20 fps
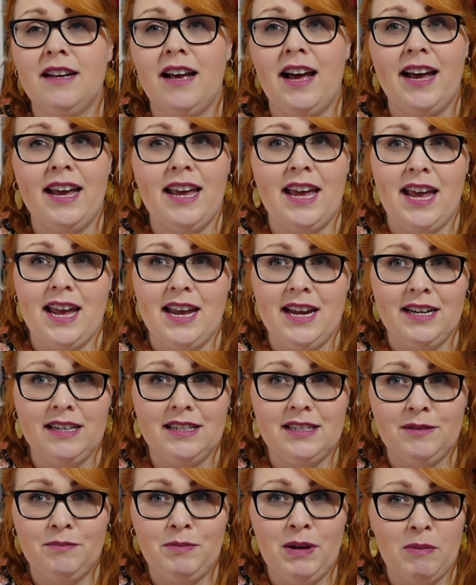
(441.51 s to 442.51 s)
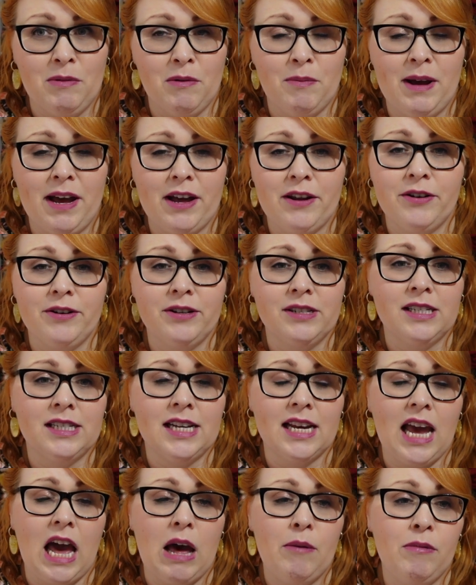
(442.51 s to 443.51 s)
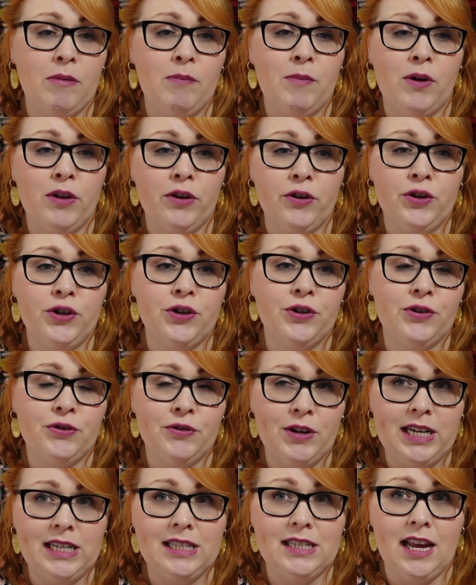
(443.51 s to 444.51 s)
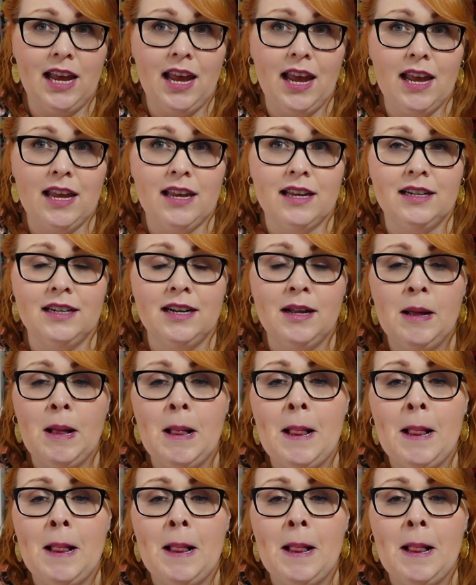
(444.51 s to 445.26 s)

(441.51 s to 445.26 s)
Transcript: I hate paper patterns. I can't be bothered tracing, and